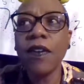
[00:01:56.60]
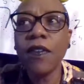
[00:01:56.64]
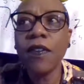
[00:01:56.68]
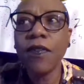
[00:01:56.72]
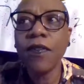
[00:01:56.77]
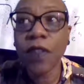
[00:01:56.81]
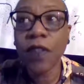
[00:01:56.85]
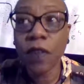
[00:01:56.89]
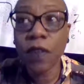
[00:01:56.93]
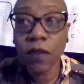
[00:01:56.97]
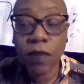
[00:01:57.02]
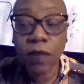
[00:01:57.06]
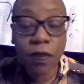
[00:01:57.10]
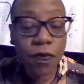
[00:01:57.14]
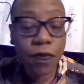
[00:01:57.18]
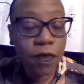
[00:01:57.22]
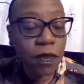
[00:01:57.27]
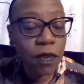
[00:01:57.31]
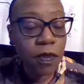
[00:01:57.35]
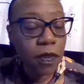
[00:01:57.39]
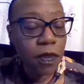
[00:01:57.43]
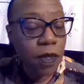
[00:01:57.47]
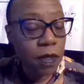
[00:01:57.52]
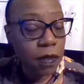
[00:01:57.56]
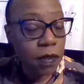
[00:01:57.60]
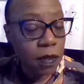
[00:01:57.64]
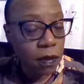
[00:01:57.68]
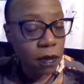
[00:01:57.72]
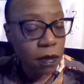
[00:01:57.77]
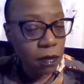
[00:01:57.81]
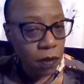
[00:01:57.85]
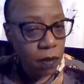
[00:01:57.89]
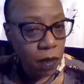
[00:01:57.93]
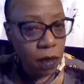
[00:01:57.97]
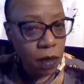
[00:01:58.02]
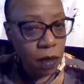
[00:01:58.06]
for those of you that
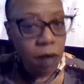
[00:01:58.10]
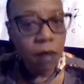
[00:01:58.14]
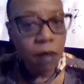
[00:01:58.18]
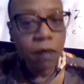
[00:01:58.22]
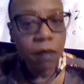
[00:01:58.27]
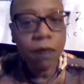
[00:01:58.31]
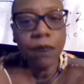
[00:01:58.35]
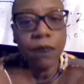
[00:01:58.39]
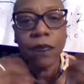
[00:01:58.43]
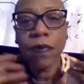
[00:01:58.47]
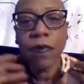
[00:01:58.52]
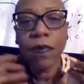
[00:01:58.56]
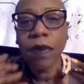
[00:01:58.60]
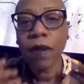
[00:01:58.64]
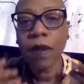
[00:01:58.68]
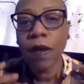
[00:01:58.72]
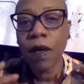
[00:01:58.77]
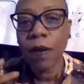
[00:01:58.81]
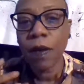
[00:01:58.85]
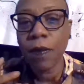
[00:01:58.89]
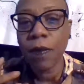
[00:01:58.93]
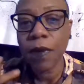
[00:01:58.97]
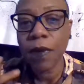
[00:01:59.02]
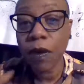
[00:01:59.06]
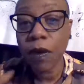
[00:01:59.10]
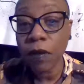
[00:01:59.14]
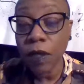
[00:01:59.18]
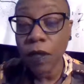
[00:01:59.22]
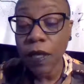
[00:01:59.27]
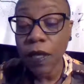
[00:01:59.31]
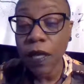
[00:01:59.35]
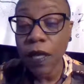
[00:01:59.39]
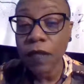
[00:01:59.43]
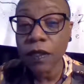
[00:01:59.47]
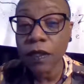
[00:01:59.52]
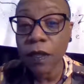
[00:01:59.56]
don't know,
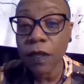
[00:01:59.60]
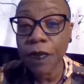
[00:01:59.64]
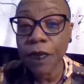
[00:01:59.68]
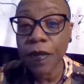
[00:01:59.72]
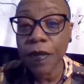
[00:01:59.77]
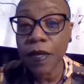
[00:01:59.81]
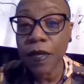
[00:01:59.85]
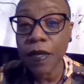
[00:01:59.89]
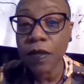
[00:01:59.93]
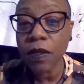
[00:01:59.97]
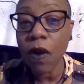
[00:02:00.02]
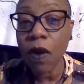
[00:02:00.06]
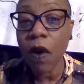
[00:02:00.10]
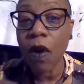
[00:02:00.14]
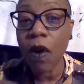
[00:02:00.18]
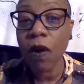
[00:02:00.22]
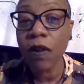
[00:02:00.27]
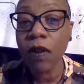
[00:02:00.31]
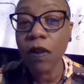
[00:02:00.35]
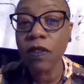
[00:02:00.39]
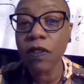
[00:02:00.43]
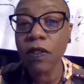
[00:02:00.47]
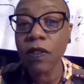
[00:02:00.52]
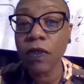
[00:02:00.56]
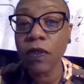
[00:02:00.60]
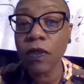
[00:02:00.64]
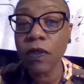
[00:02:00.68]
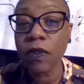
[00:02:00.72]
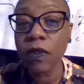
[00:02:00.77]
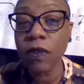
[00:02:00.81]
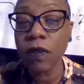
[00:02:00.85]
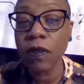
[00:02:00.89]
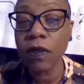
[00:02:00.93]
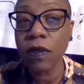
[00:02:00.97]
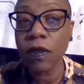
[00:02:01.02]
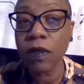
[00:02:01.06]
colonoscopies are
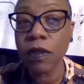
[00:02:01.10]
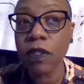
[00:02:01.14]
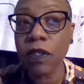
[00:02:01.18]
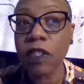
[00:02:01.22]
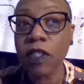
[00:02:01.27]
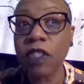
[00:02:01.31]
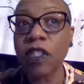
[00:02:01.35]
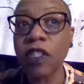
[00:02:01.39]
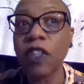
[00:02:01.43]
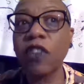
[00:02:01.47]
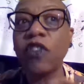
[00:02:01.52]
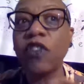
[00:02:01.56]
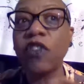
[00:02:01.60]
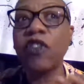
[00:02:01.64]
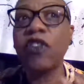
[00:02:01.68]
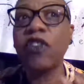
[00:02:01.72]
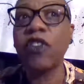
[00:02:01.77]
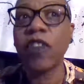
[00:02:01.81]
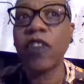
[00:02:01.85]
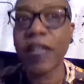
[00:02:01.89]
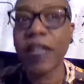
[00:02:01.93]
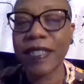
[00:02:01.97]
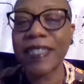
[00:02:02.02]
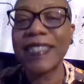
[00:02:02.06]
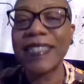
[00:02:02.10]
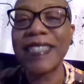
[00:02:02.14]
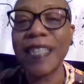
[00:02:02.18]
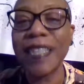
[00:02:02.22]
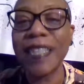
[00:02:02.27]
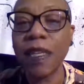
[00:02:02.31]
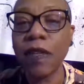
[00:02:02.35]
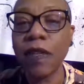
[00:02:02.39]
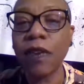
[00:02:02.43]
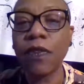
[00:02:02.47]
suggested